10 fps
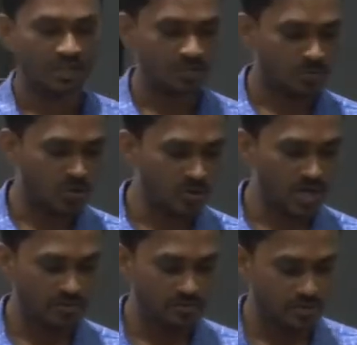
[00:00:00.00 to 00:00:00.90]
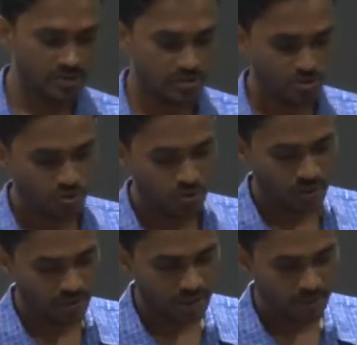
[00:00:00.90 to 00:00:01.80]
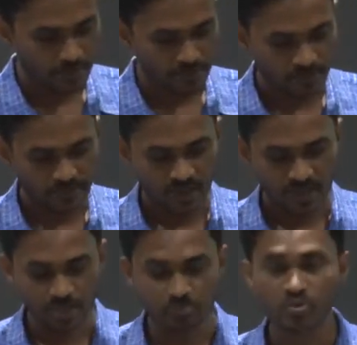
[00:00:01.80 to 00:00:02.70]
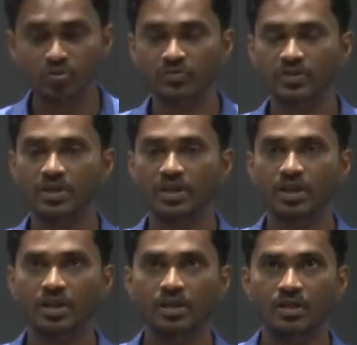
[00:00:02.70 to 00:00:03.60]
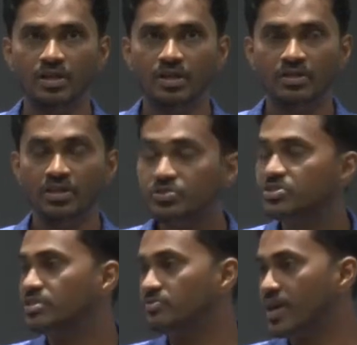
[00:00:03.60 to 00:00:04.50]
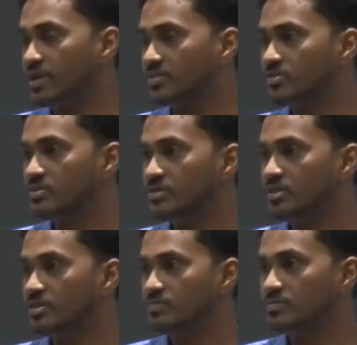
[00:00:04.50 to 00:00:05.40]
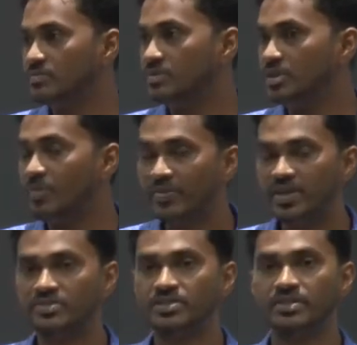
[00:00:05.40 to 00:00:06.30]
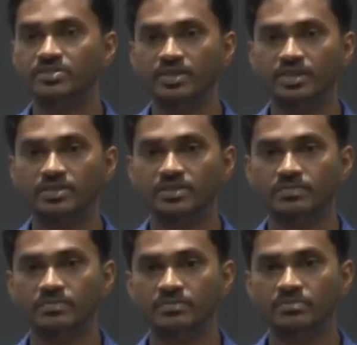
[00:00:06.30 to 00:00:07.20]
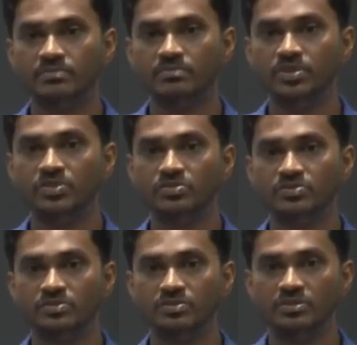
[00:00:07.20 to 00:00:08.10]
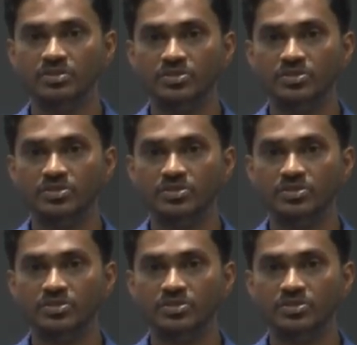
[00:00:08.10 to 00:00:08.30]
The program was to improve nutrition awareness among the estate sector, because the